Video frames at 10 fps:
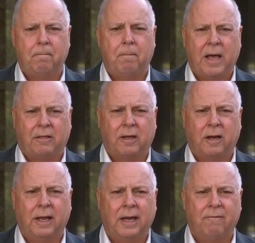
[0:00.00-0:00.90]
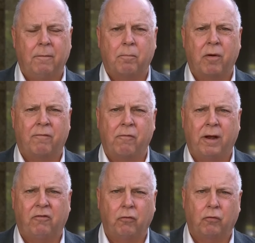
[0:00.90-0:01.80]
basically given
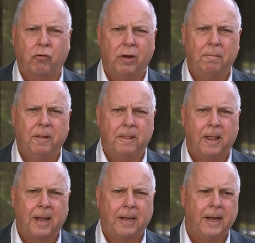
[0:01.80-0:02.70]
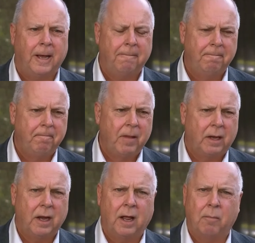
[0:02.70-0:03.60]
preferential treatment, they uh,
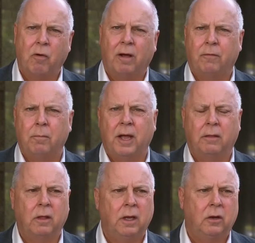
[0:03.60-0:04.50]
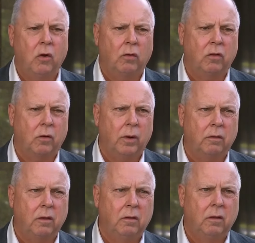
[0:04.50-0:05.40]
cut up rough about the
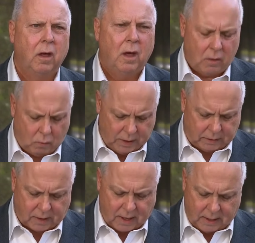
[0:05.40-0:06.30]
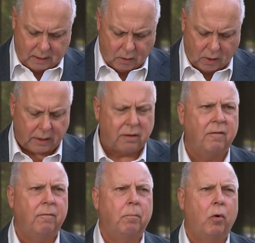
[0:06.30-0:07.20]
consequences, we say
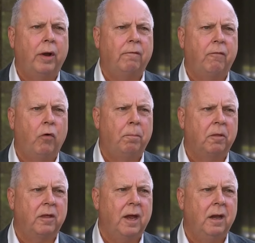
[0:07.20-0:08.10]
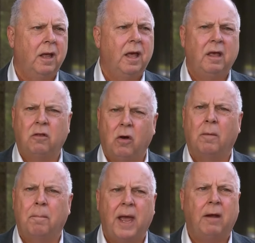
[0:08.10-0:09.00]
97.4% is not a
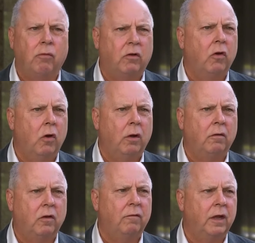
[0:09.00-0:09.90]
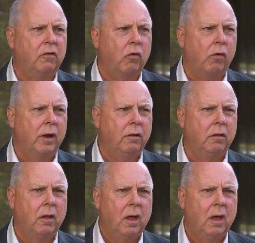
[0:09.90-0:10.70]
bad return to Victorians.